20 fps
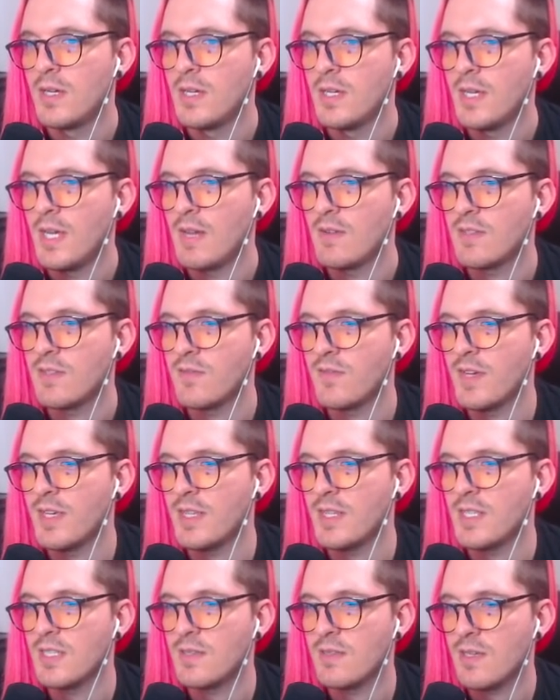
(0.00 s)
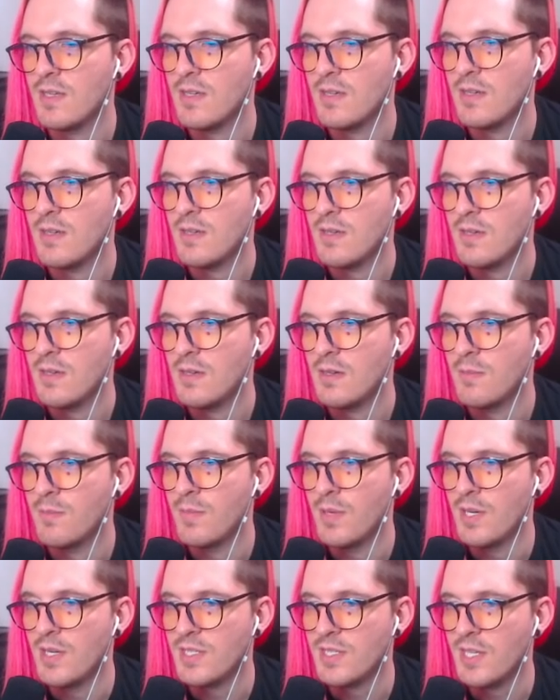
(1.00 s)
Have to fight this
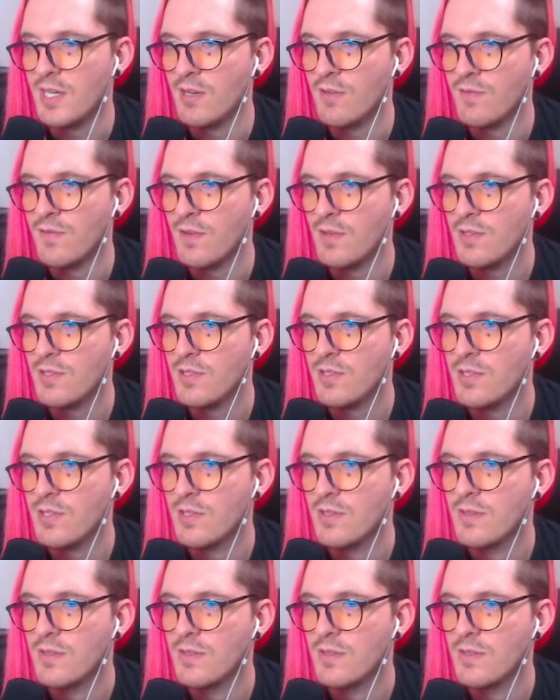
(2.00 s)
boss here first.